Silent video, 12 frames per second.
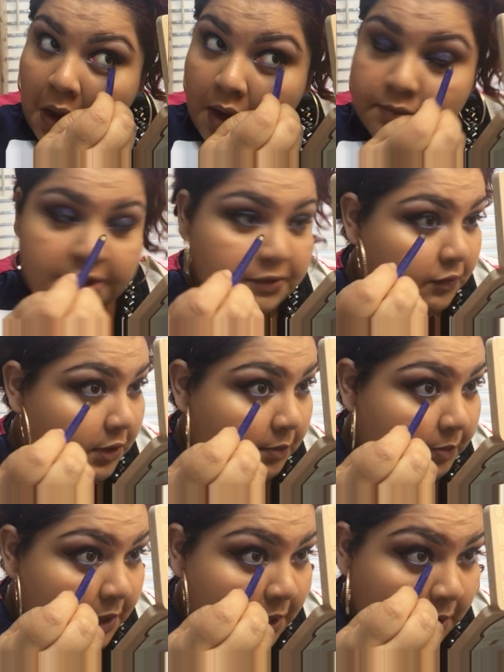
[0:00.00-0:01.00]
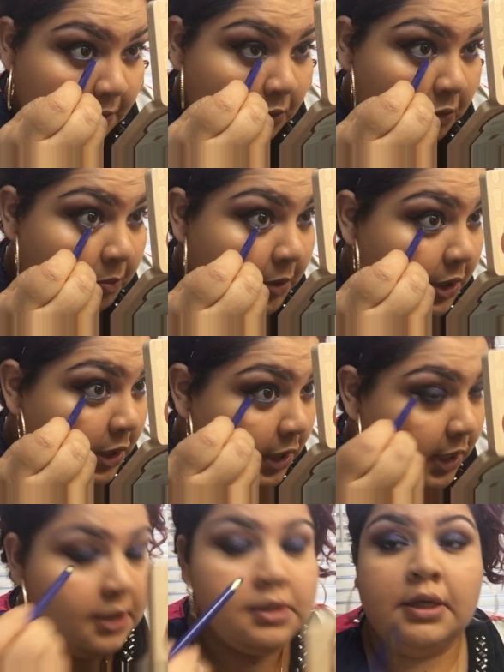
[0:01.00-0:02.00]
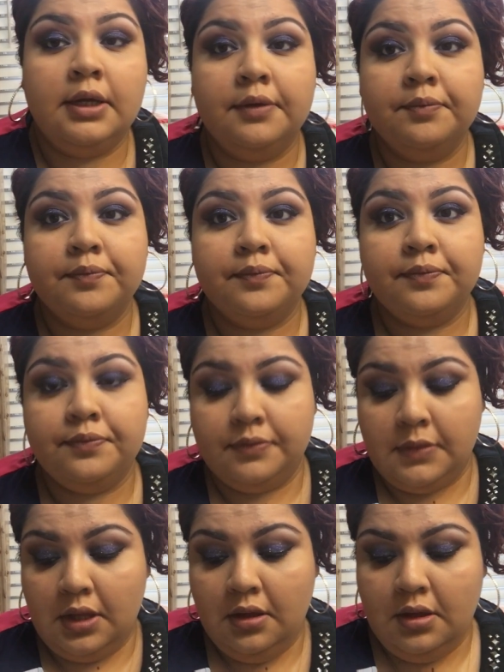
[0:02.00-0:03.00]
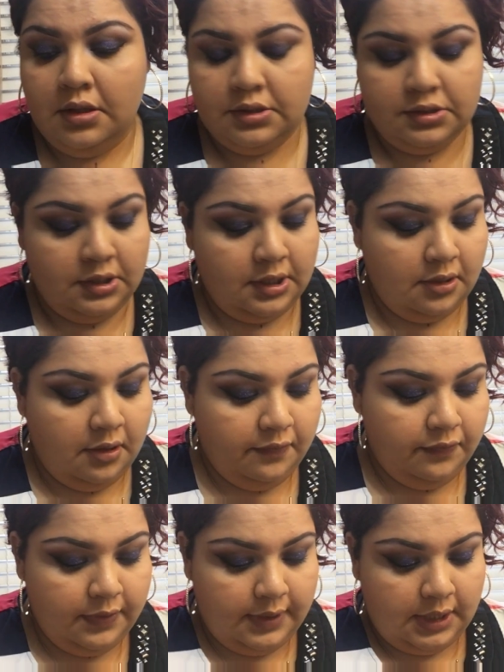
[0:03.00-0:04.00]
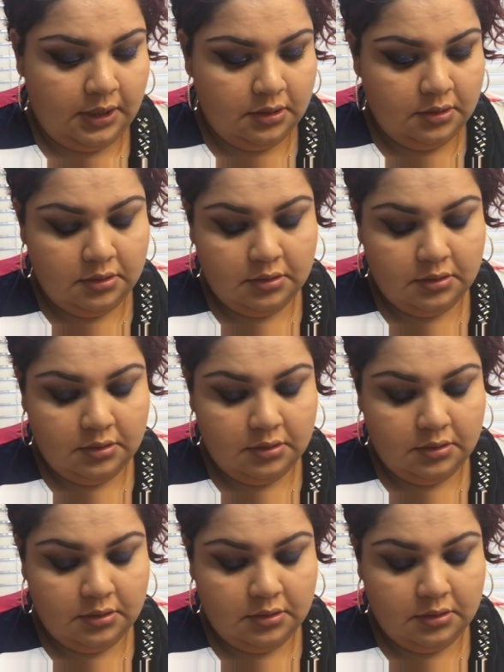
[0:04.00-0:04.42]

I'm just reapplying a little bit in case I took it off with that